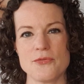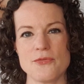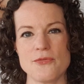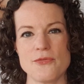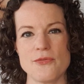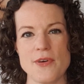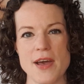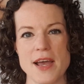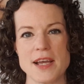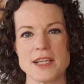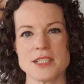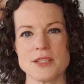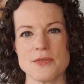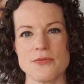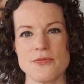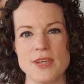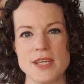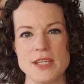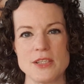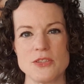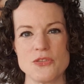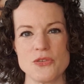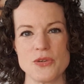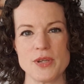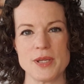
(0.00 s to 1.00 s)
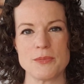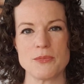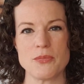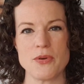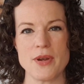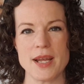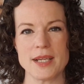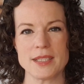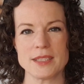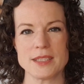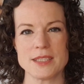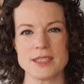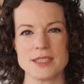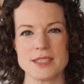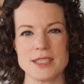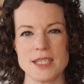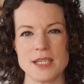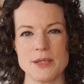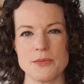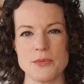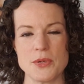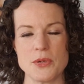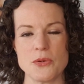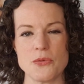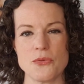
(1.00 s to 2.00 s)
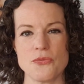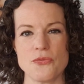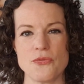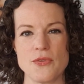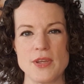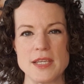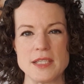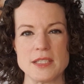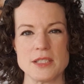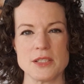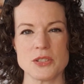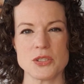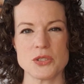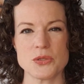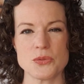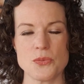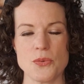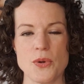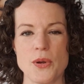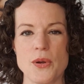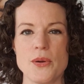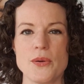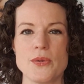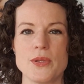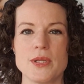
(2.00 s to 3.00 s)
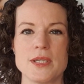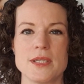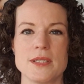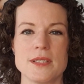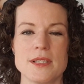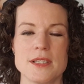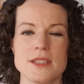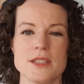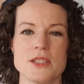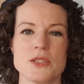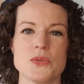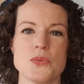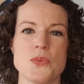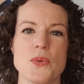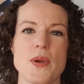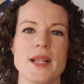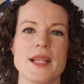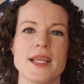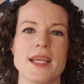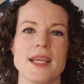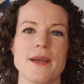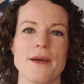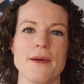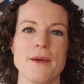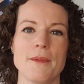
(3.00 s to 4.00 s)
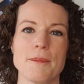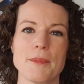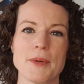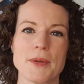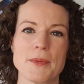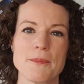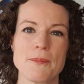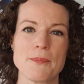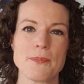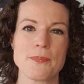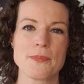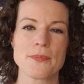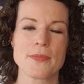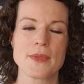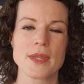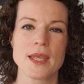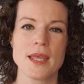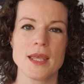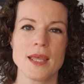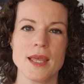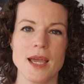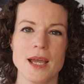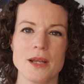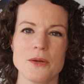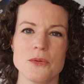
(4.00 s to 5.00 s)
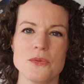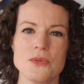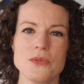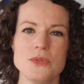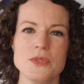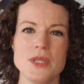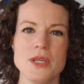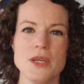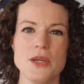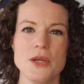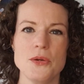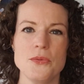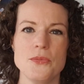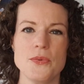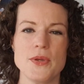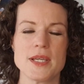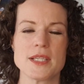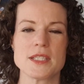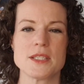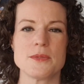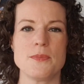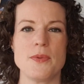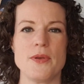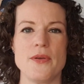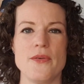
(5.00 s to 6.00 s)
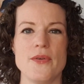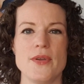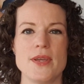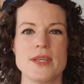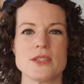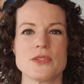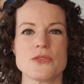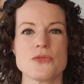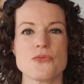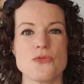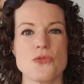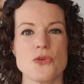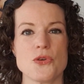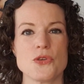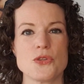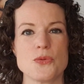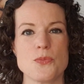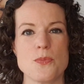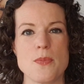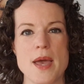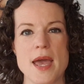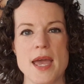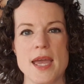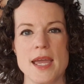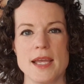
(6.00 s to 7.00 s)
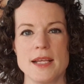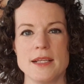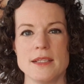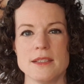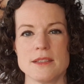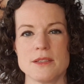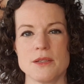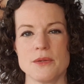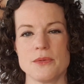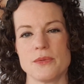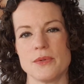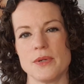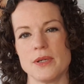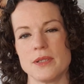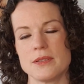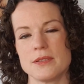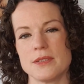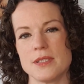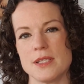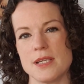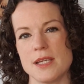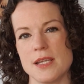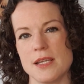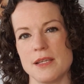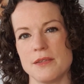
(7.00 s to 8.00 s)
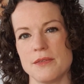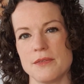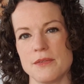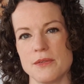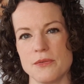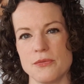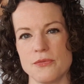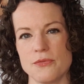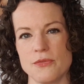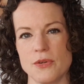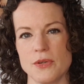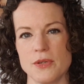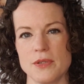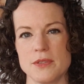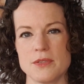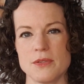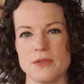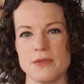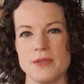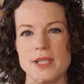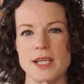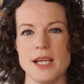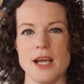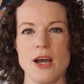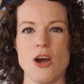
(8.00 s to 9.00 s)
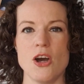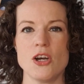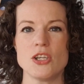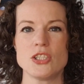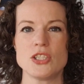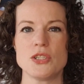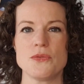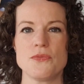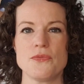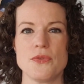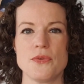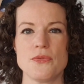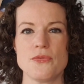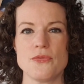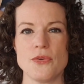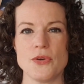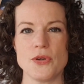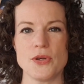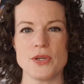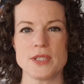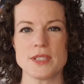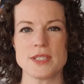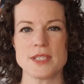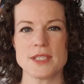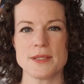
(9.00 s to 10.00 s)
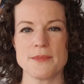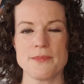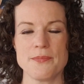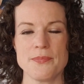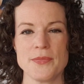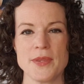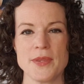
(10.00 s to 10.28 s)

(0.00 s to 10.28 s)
fat feet during pregnancy when your feet are swollen and swelling up. And also we experience foot pain, so underneath the foot, on the arch of the foot.